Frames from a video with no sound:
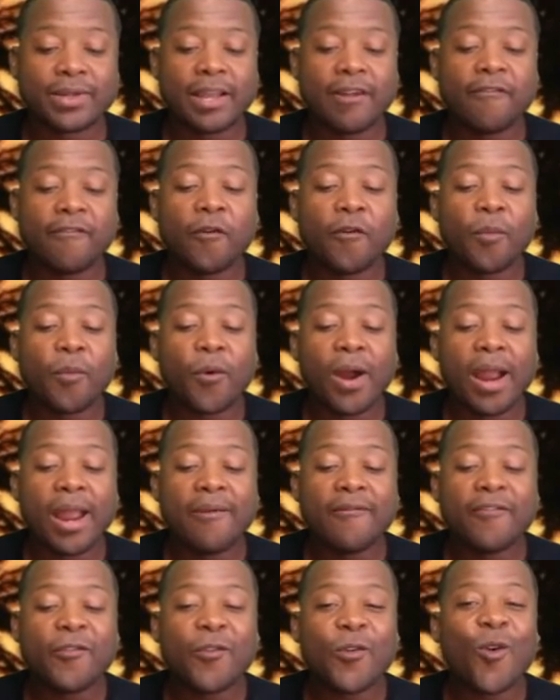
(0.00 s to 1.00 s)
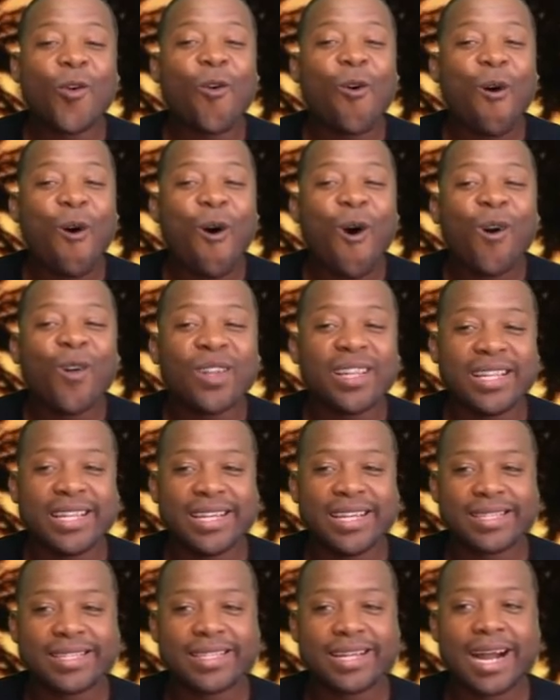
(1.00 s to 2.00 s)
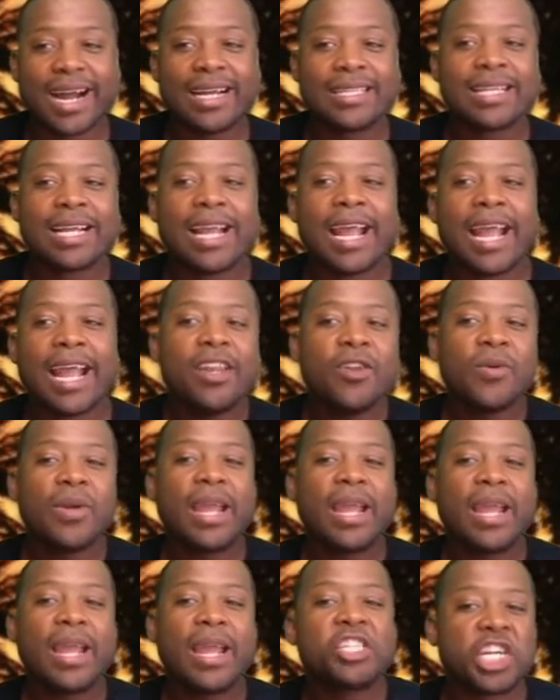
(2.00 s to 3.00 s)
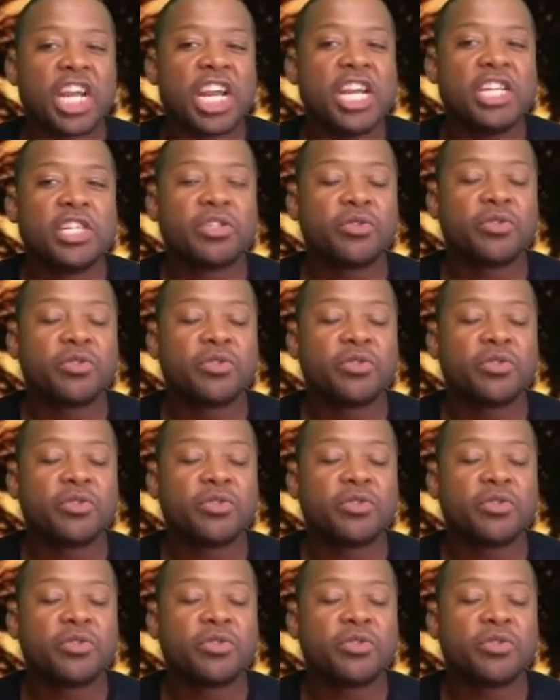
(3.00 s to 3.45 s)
Okay, for more info, call this, guys. And you can change